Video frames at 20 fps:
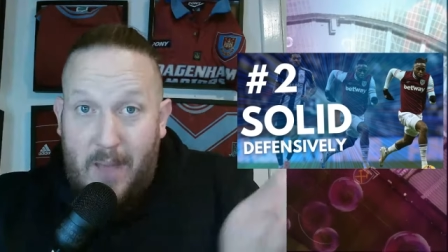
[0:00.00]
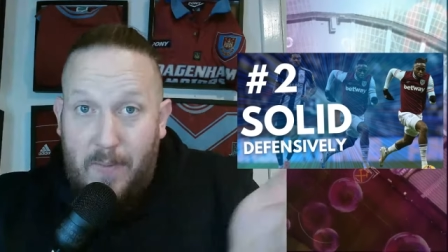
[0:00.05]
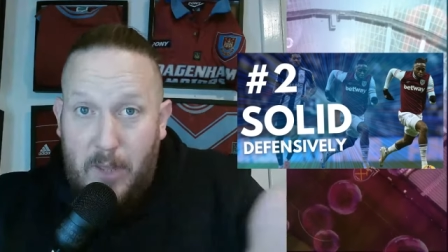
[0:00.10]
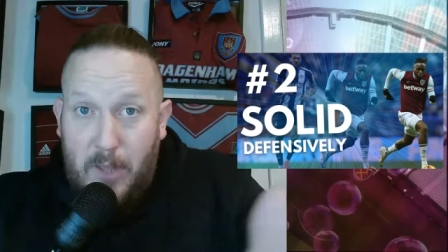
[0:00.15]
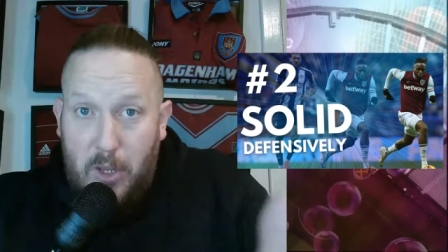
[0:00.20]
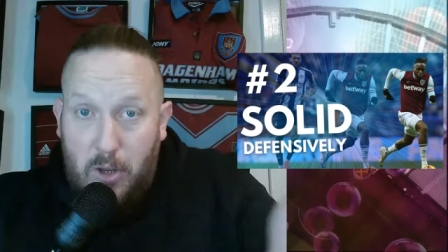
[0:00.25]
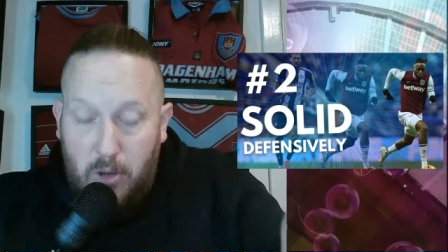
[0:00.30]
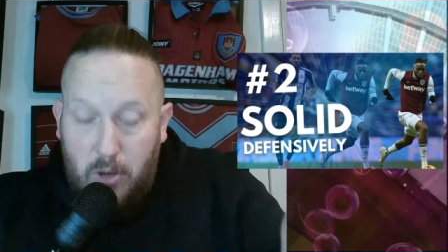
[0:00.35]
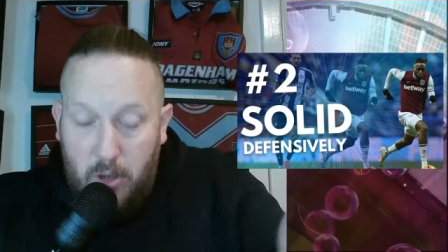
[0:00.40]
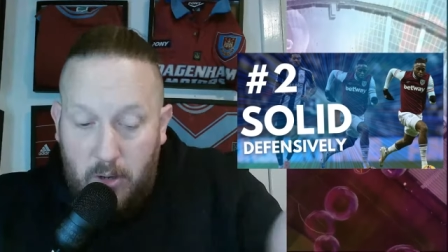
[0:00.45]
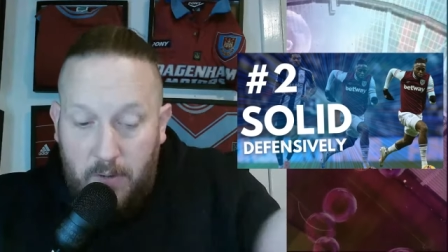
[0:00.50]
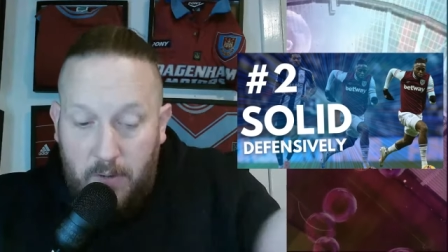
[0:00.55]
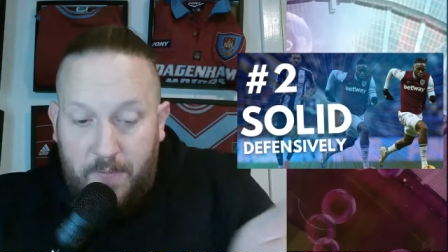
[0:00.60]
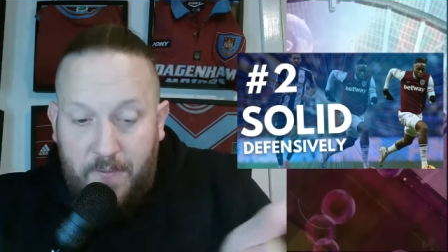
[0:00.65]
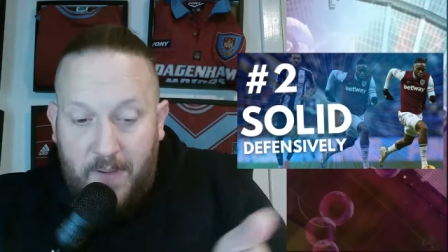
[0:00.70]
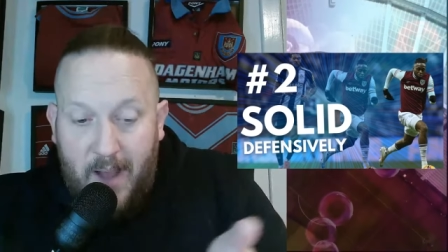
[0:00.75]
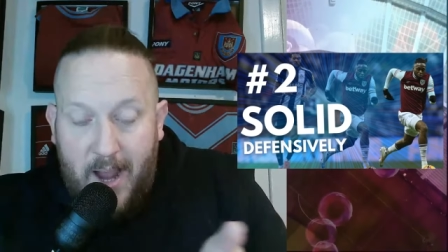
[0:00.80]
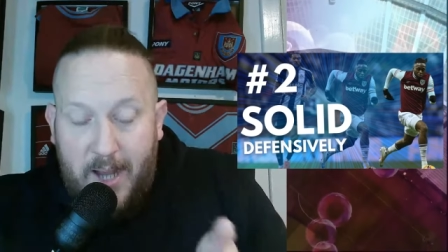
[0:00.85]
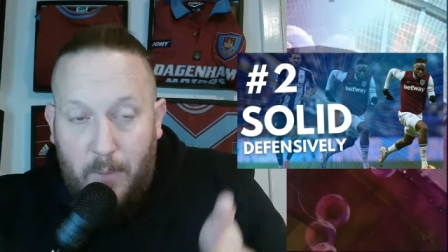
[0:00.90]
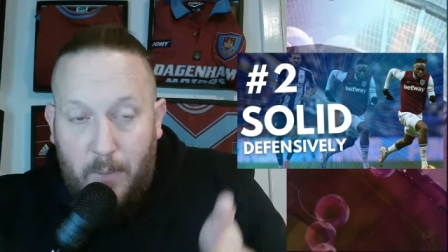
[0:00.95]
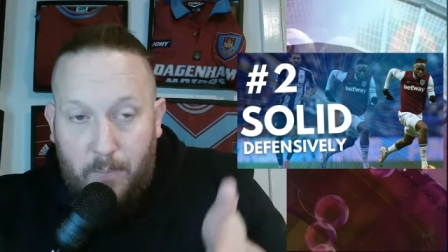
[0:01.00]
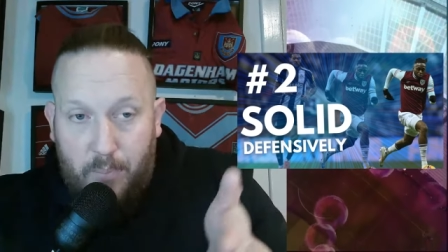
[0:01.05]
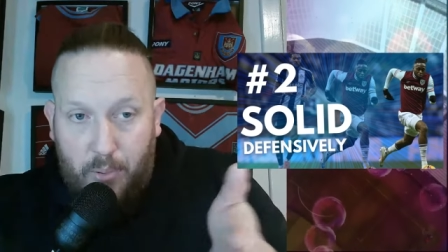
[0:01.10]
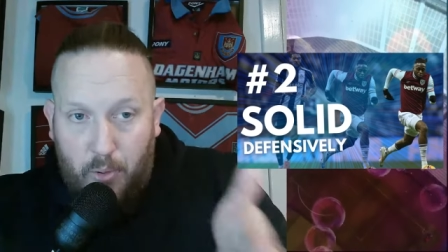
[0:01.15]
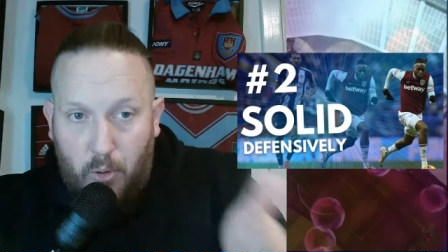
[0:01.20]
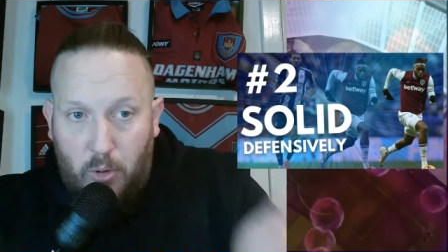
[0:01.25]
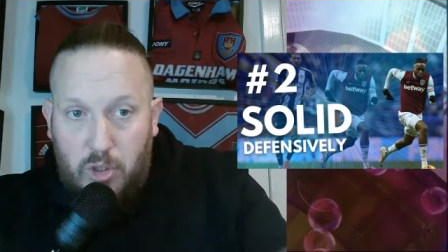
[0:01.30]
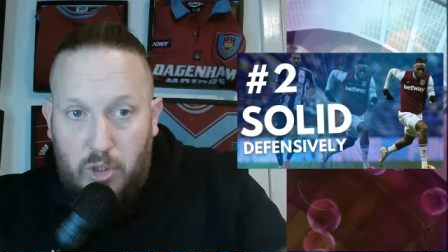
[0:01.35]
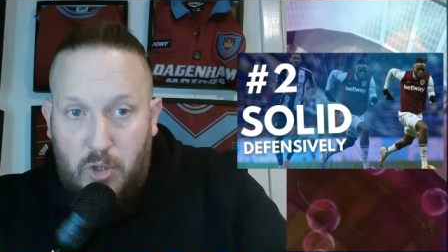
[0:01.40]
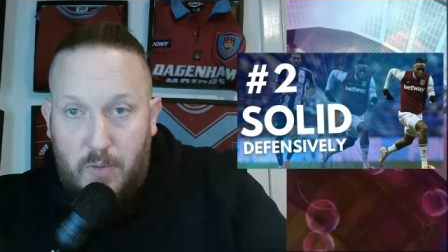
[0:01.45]
and the unified
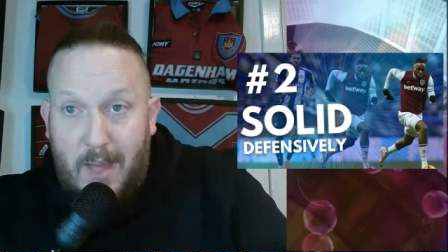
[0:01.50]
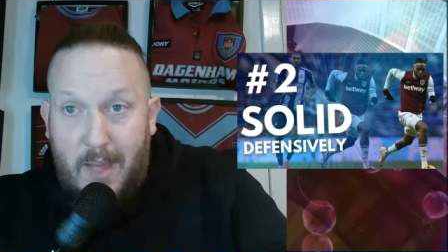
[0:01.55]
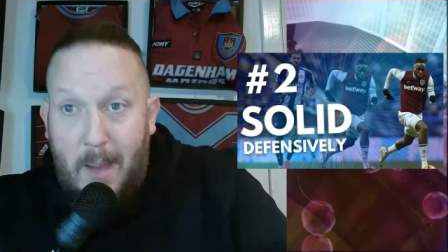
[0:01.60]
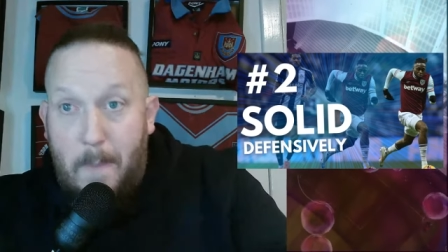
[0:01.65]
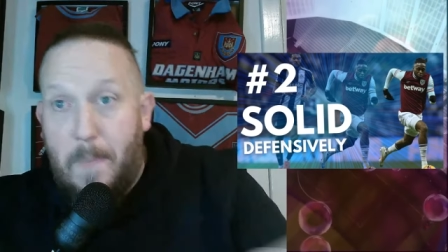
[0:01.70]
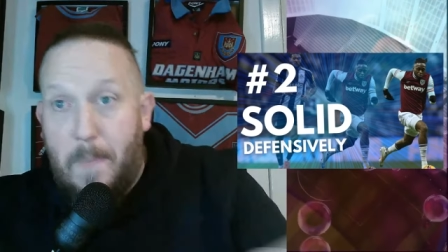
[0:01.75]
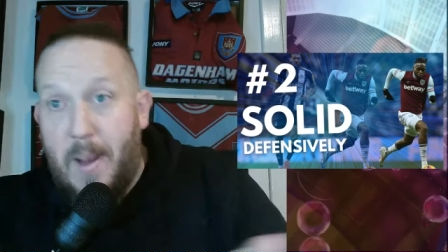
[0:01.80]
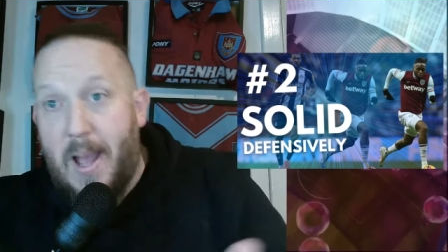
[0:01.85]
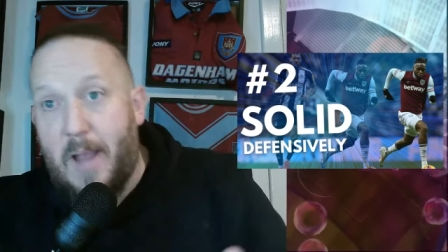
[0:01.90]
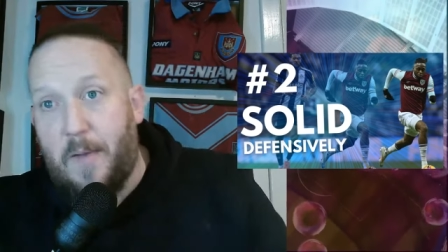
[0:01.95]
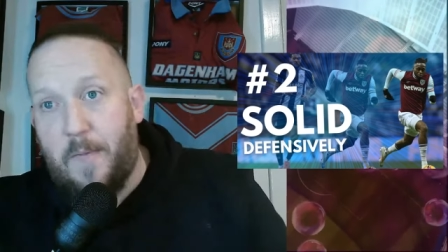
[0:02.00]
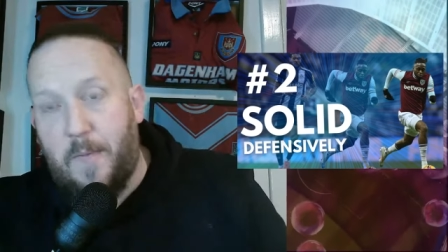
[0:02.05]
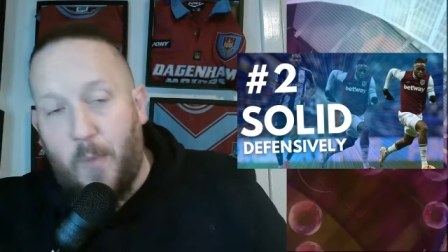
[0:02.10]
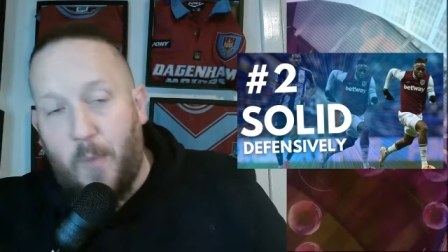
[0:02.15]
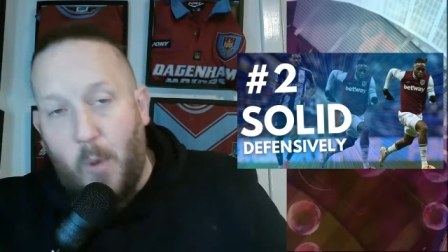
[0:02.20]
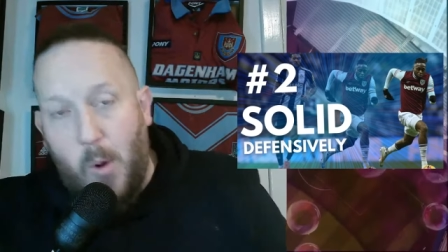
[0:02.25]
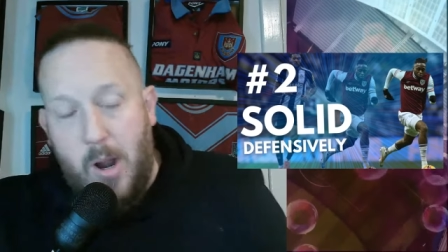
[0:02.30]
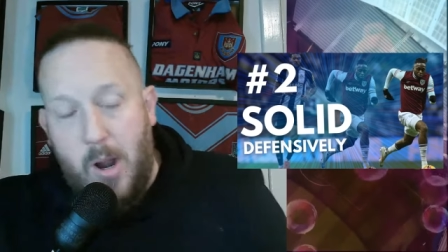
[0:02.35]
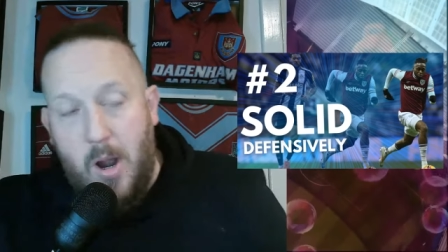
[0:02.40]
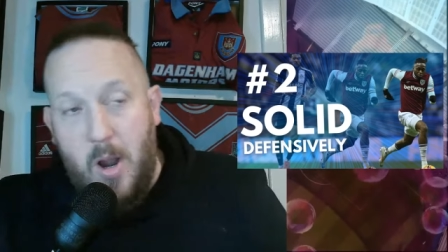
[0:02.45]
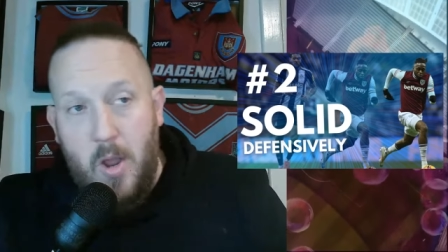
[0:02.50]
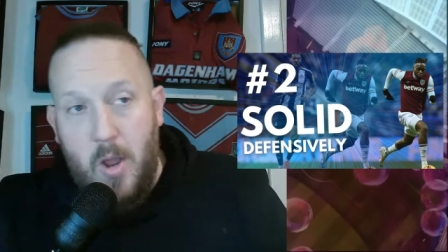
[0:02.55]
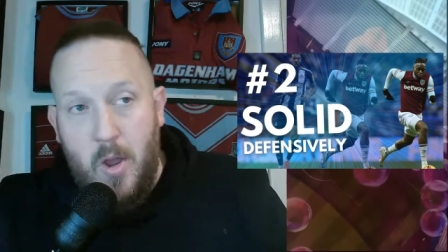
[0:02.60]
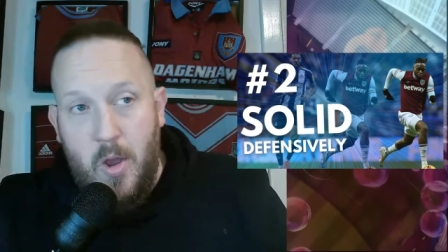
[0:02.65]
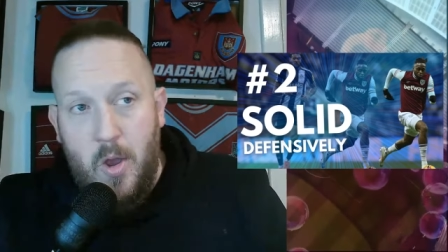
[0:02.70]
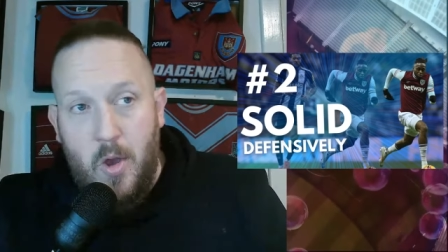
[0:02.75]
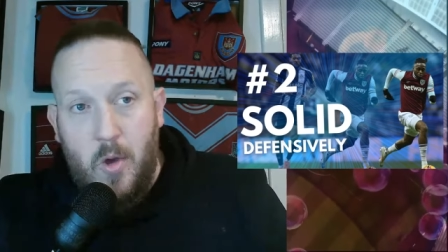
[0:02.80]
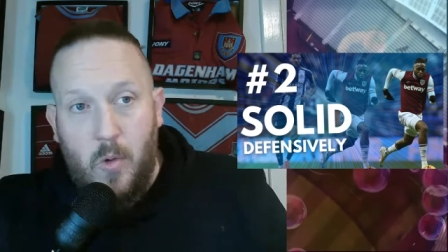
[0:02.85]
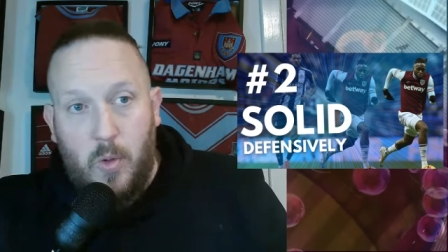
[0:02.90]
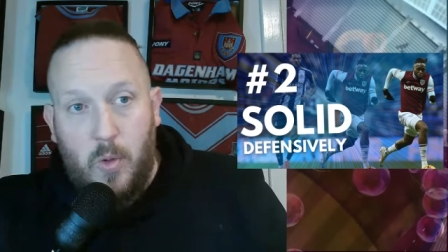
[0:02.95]
approach on that back four
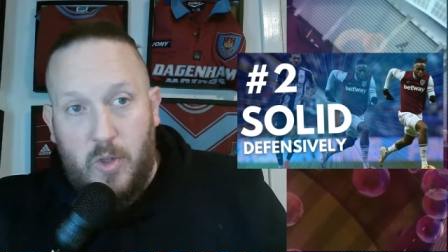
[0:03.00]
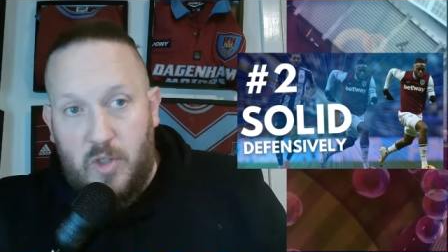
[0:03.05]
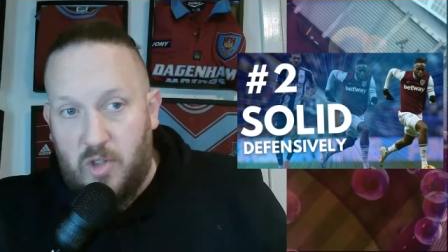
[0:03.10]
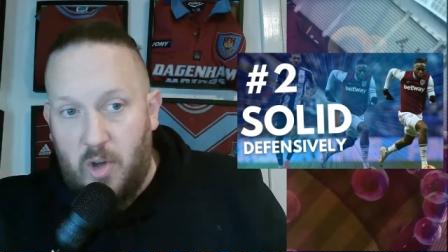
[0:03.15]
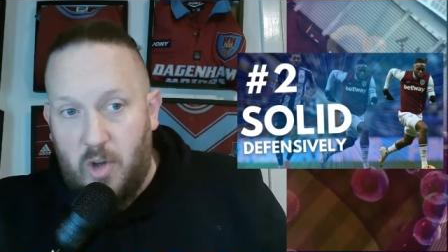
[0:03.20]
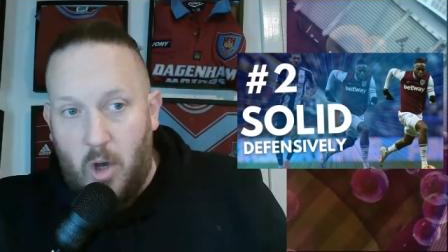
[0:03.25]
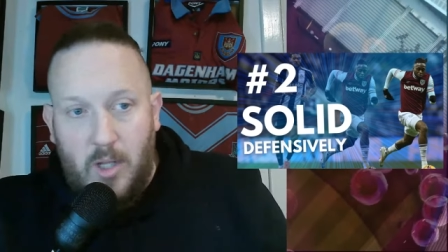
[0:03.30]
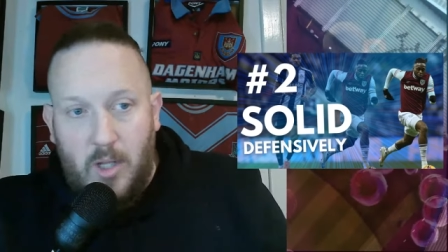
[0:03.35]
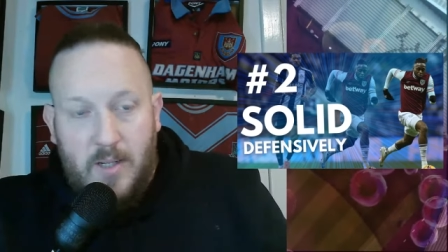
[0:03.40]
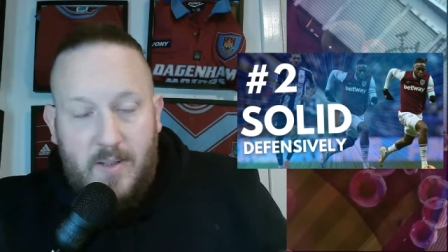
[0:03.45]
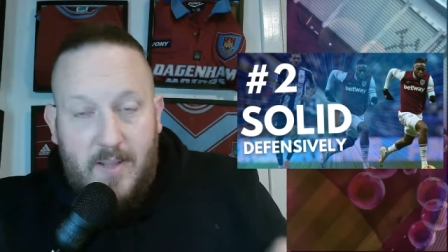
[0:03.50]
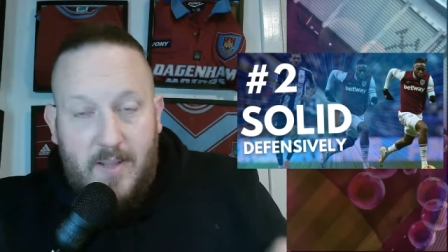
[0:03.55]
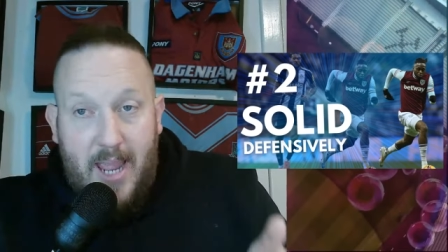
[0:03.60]
was solid.